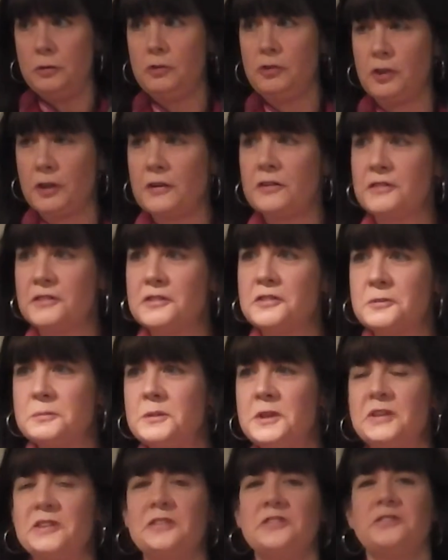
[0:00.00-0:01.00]
Justice
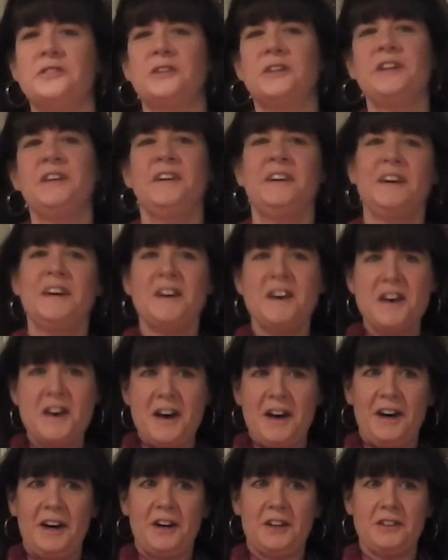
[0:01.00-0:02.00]
Ministry,
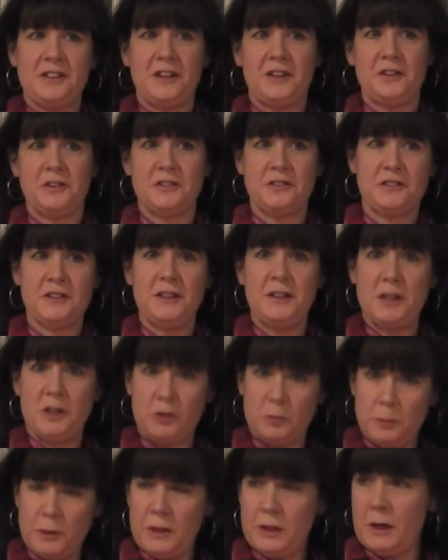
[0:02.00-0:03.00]
Tennessee
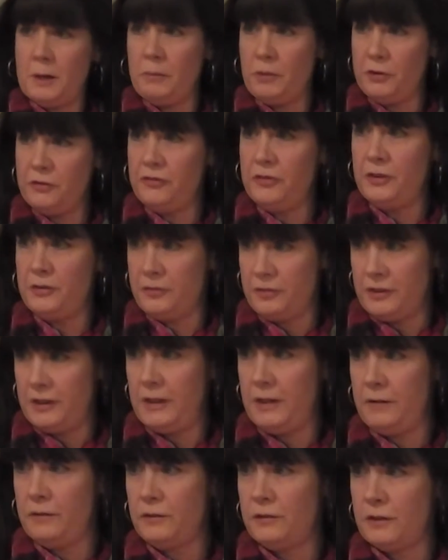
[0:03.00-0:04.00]
has become the
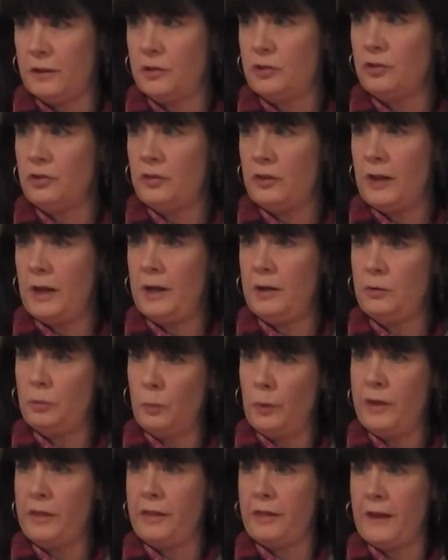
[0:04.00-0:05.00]
15th such state
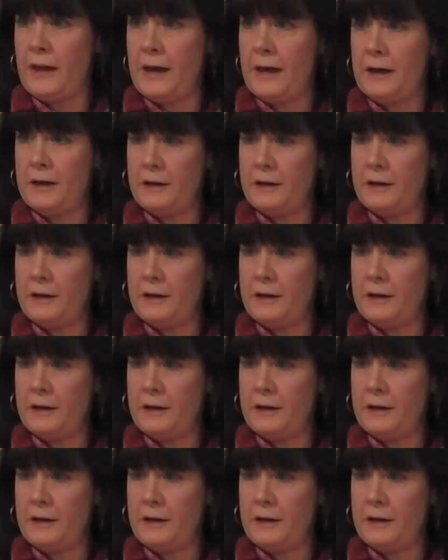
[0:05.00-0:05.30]
with that.